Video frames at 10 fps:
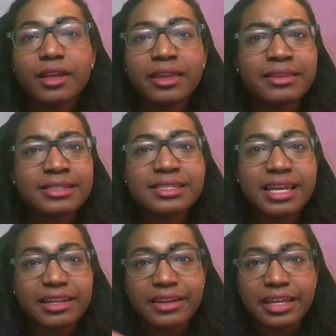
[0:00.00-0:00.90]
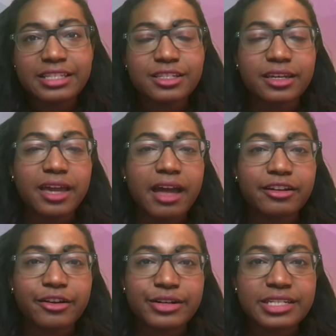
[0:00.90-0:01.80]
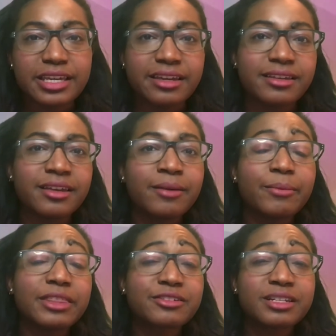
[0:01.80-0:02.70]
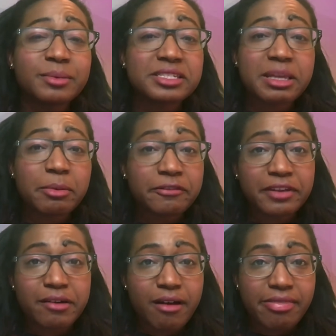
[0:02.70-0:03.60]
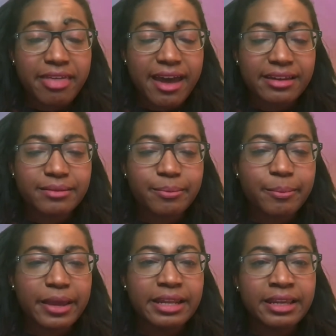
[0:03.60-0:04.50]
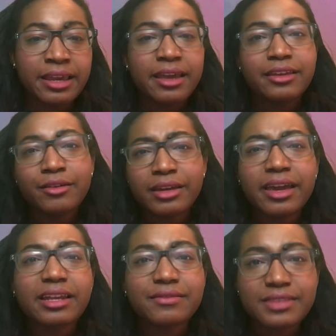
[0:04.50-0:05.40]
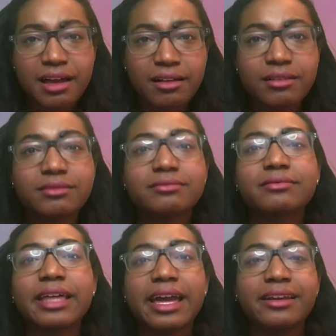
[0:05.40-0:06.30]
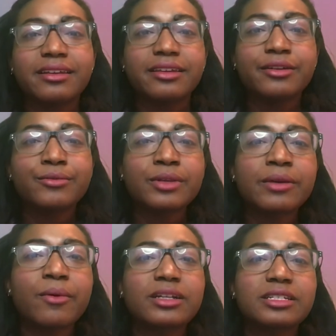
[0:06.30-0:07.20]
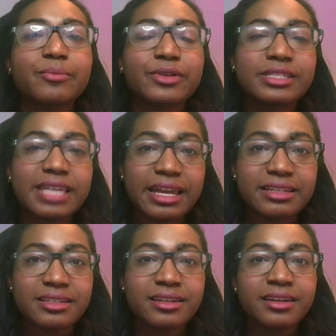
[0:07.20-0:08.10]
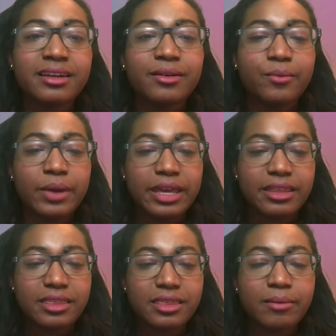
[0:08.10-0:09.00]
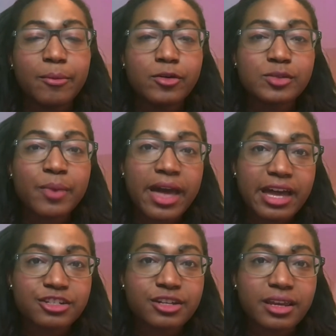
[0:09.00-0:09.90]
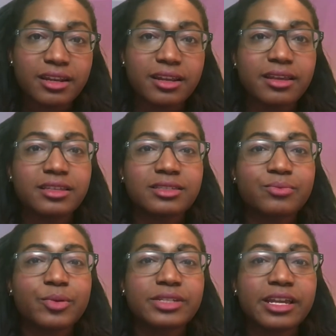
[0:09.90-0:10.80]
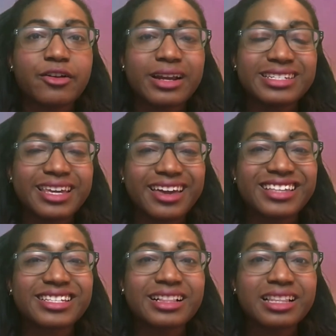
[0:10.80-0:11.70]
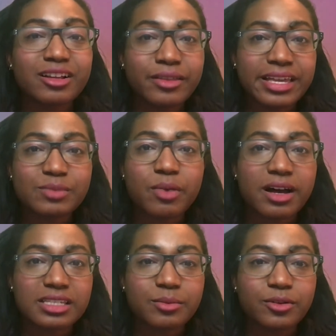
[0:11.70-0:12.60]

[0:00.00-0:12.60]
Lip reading: and this is kind of getting into how to critique, but there's going to be a separate video on that. But you can kind of tell that you really want to present with the most passion, present your idea as clearly as possible,